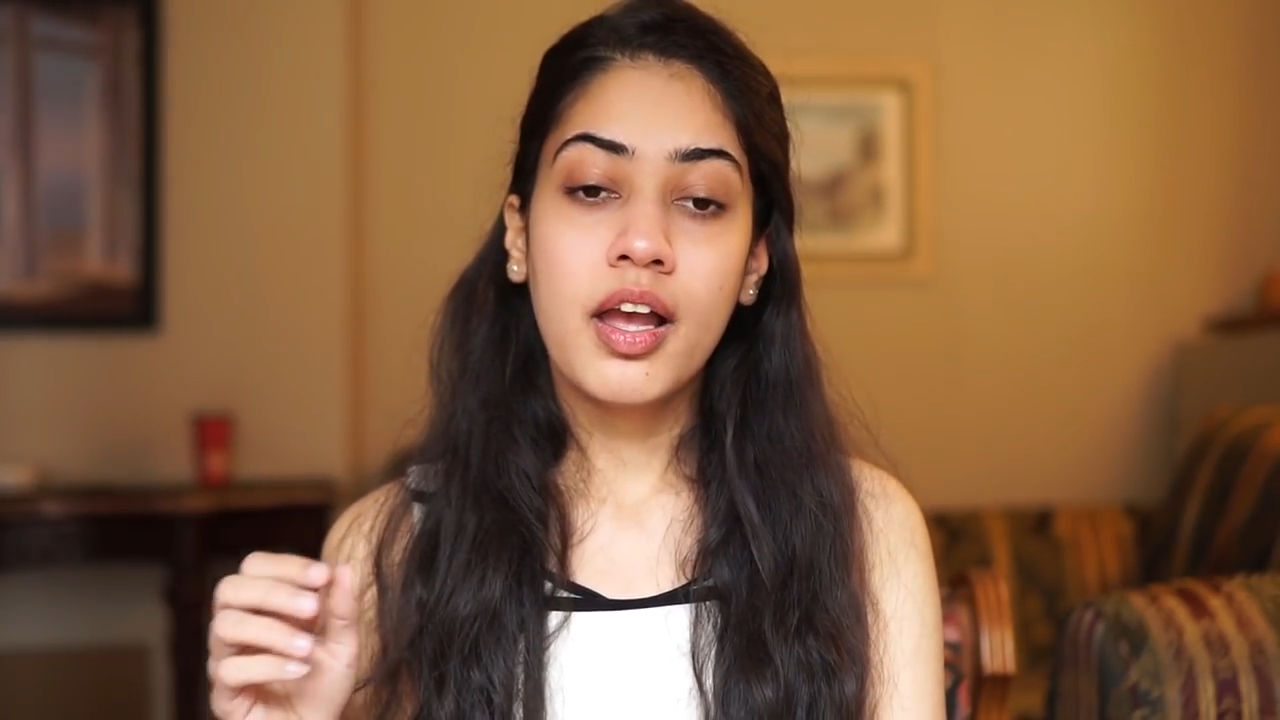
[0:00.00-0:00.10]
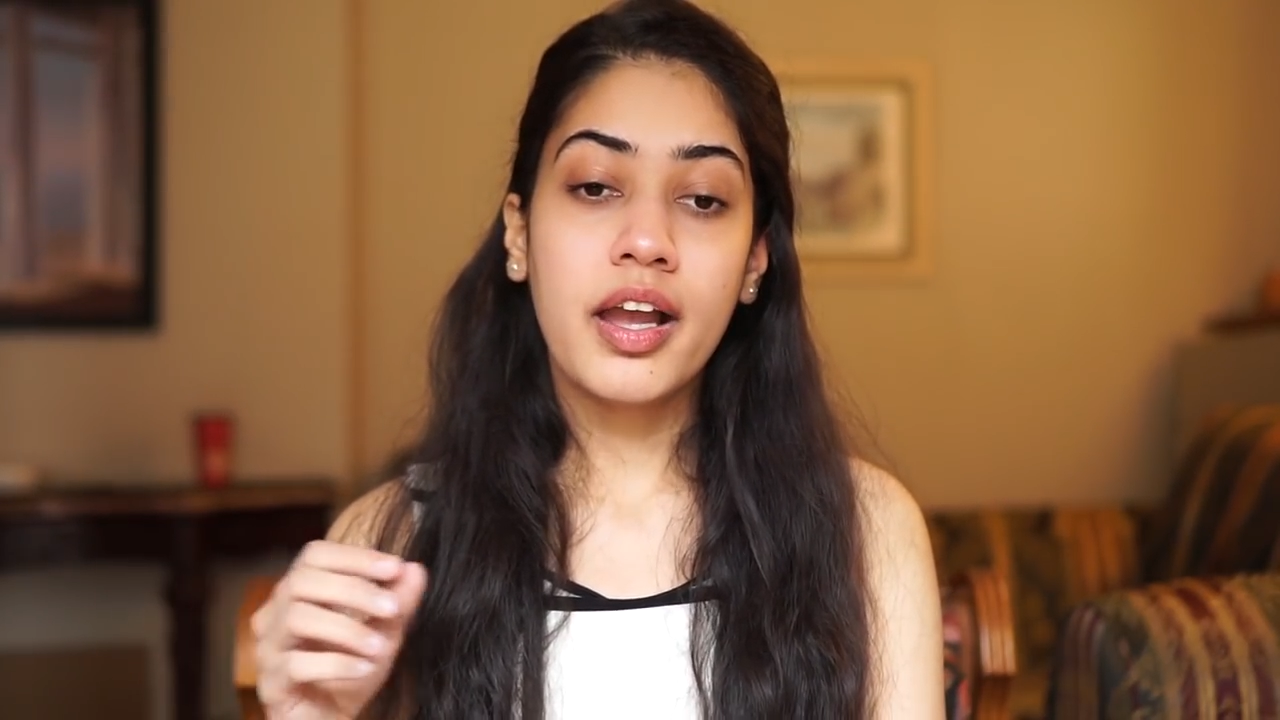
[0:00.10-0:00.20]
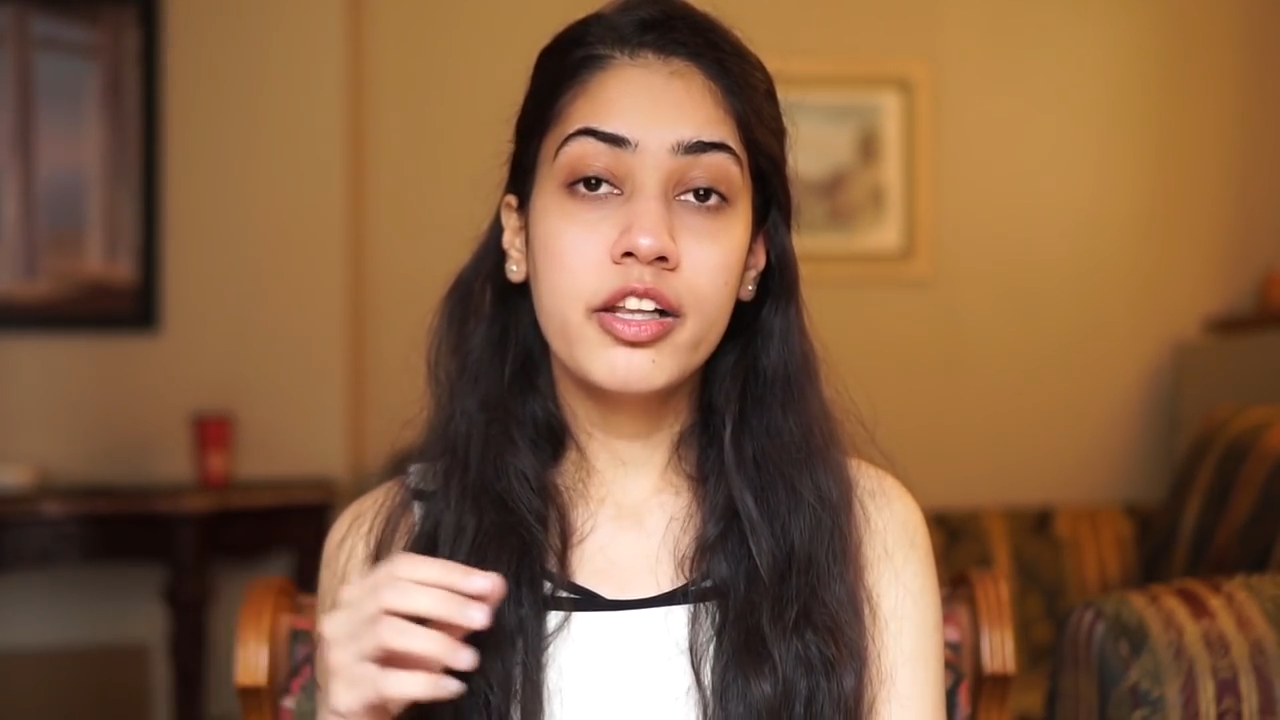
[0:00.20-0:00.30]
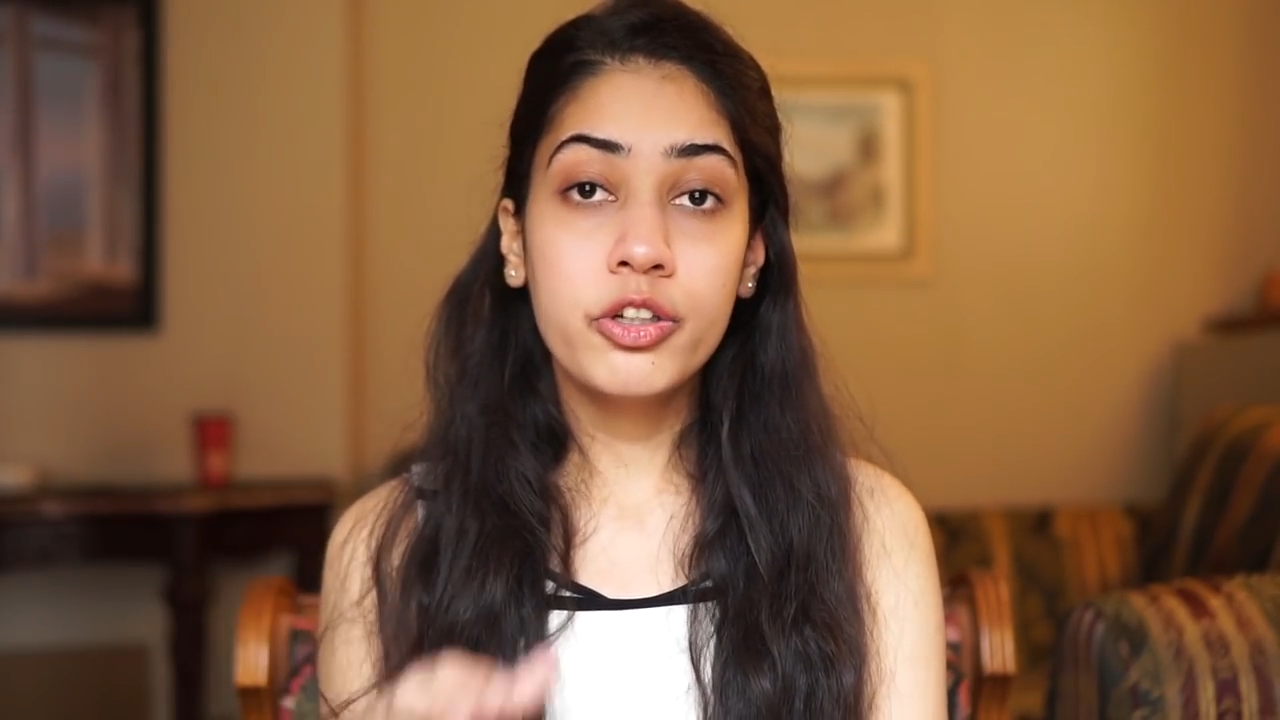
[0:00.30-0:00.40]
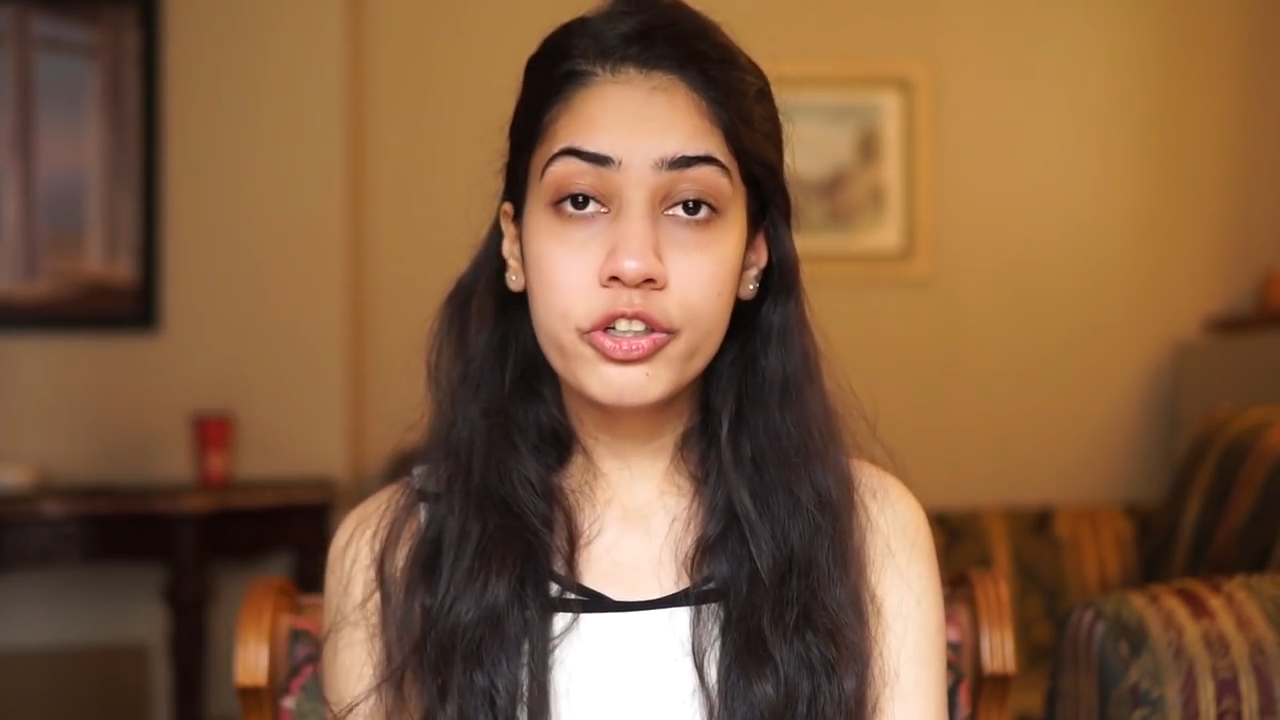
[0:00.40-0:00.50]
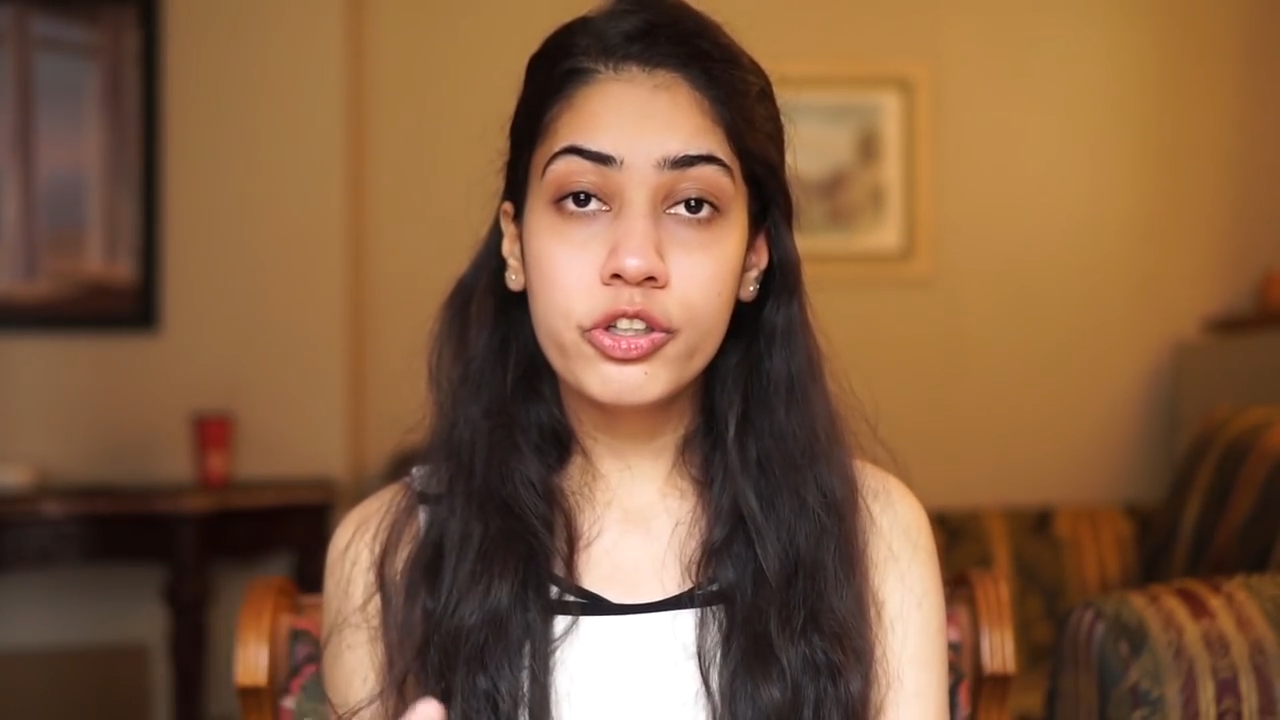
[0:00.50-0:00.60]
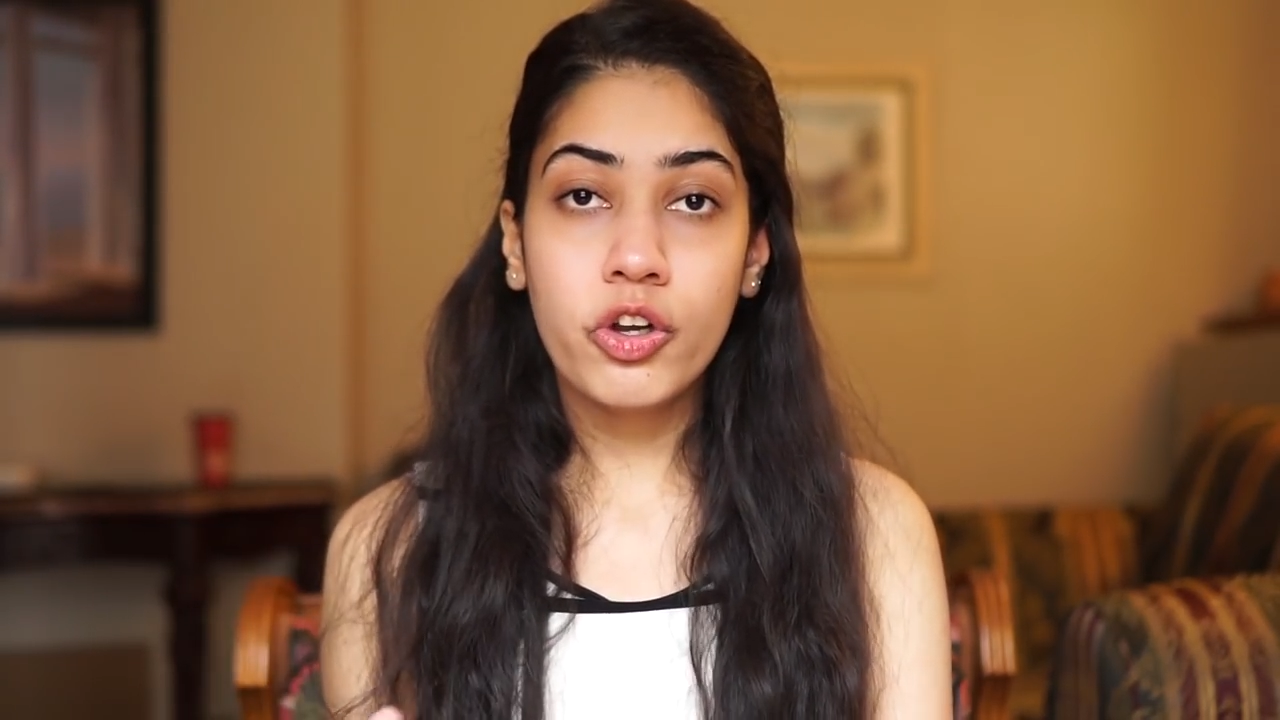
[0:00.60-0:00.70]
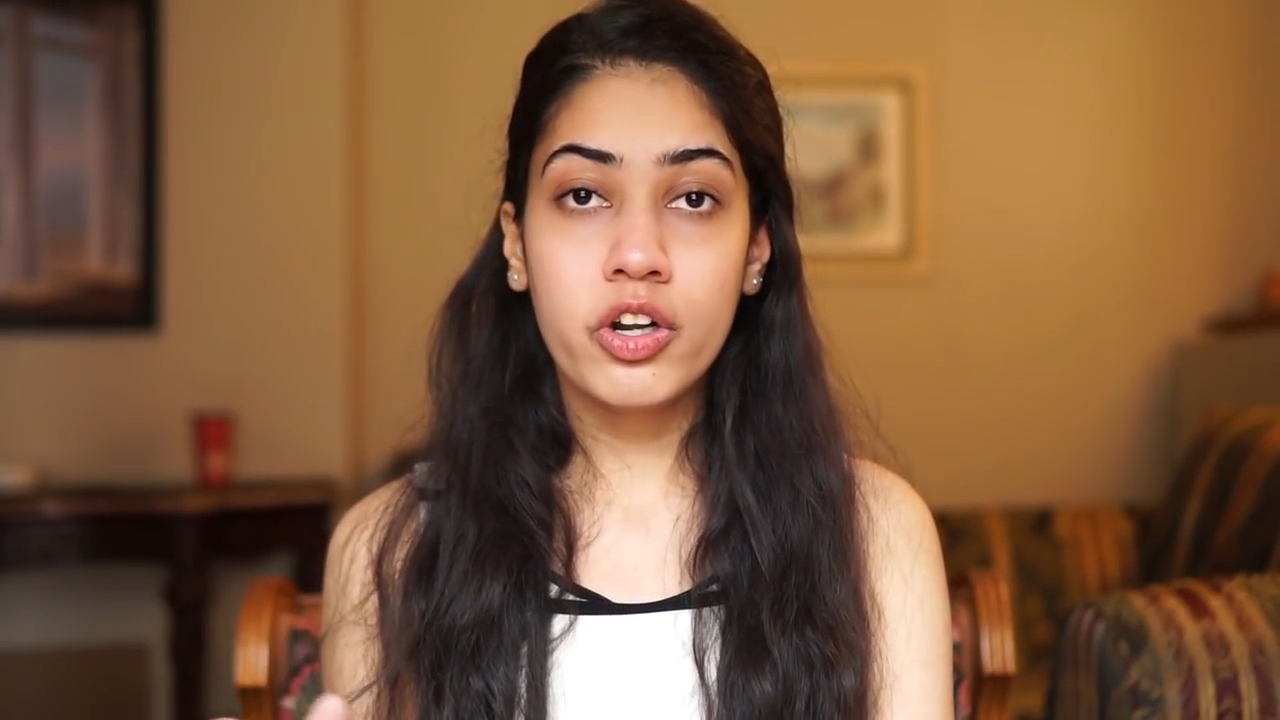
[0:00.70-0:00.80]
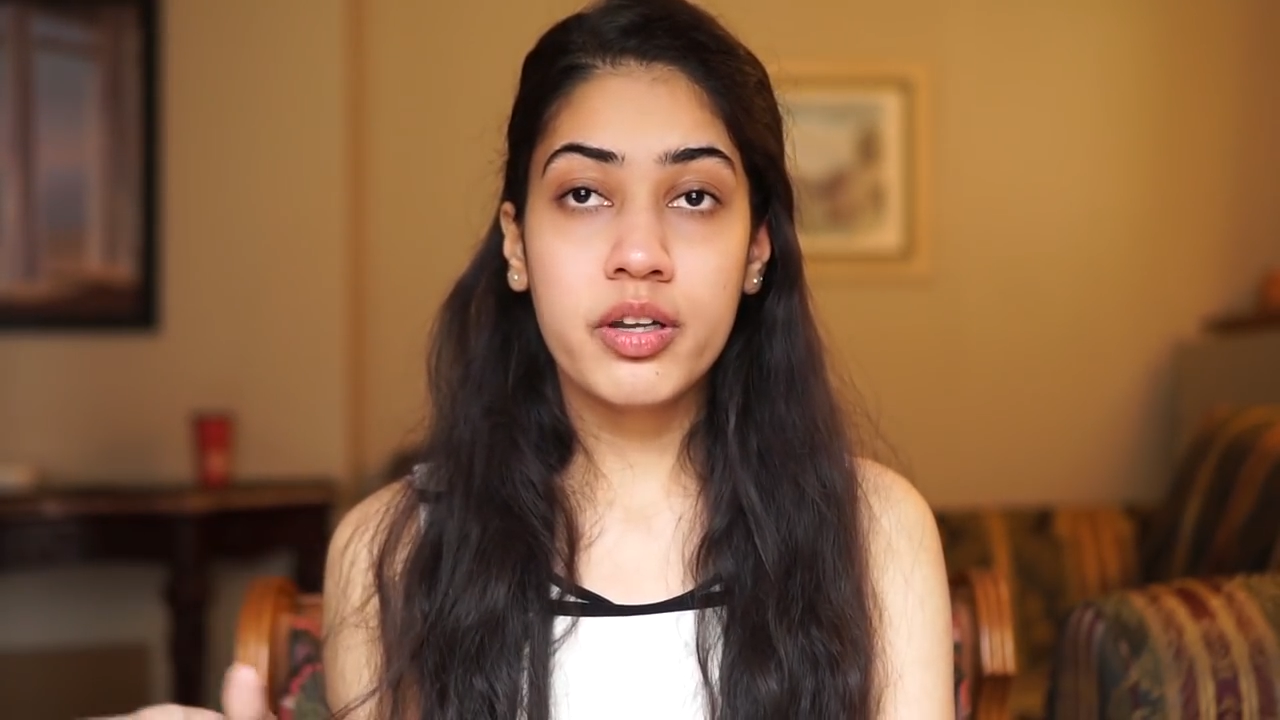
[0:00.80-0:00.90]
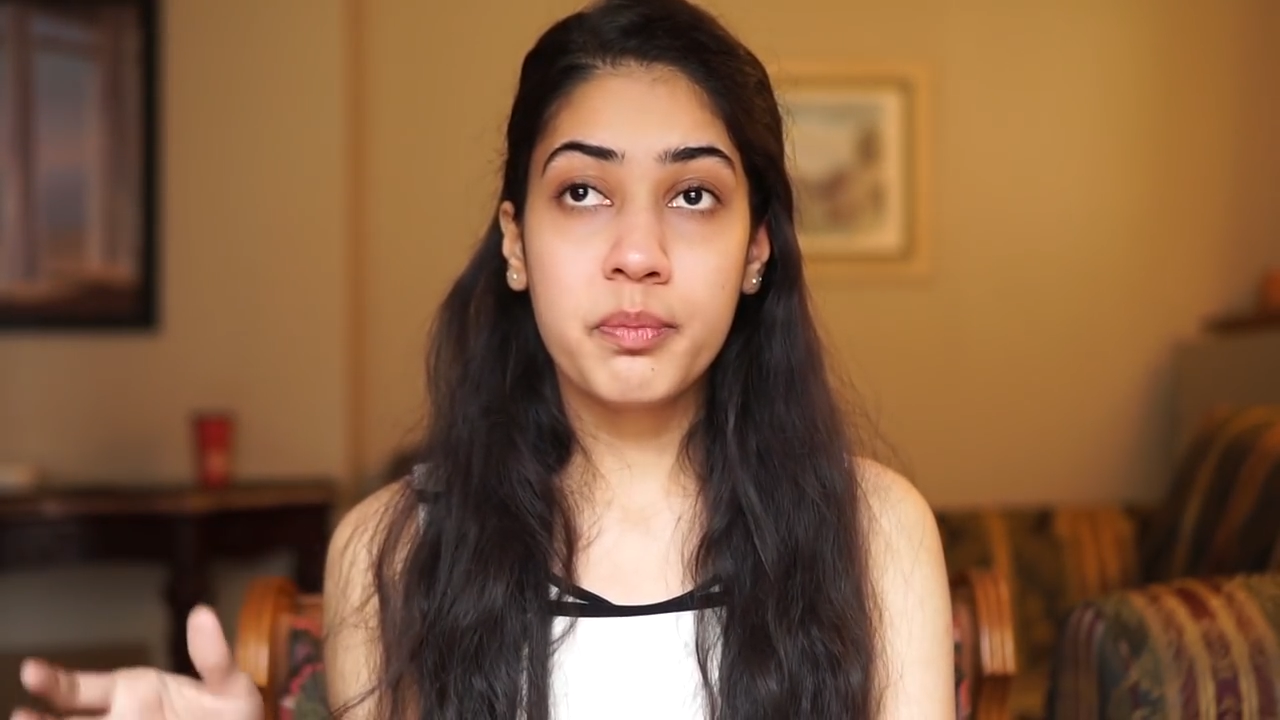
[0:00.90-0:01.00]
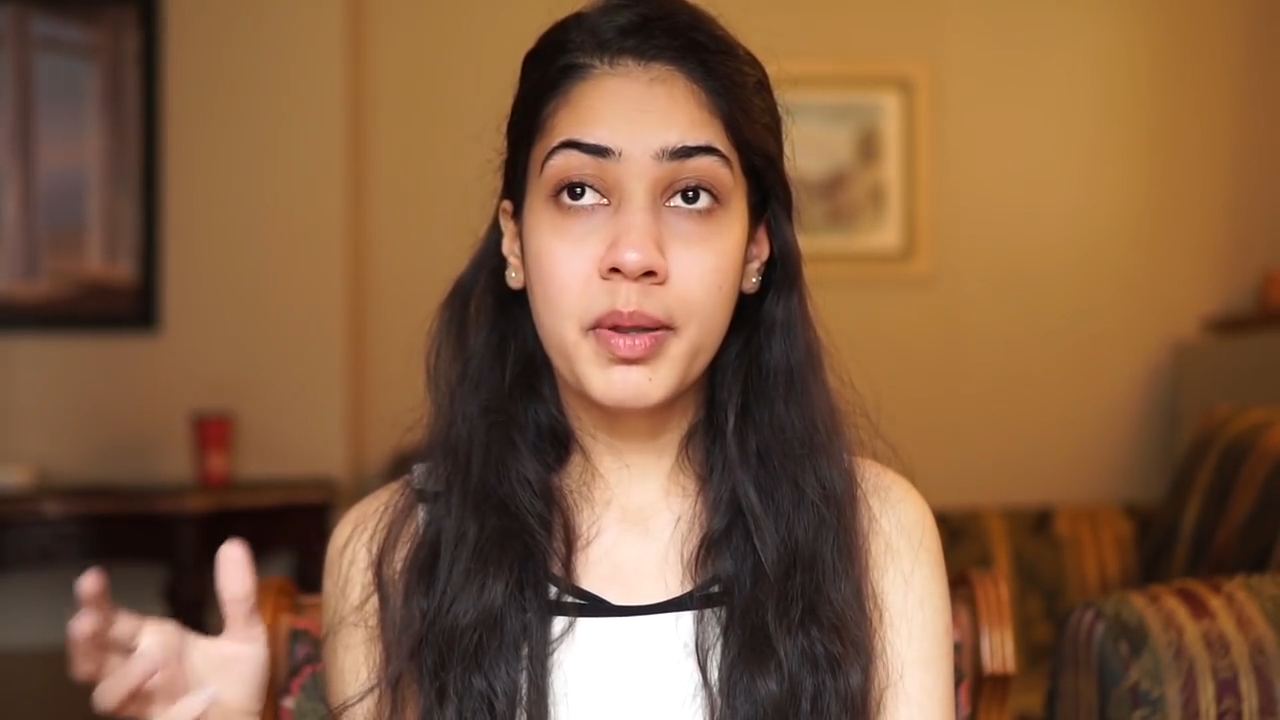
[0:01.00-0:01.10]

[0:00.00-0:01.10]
I learned a lot,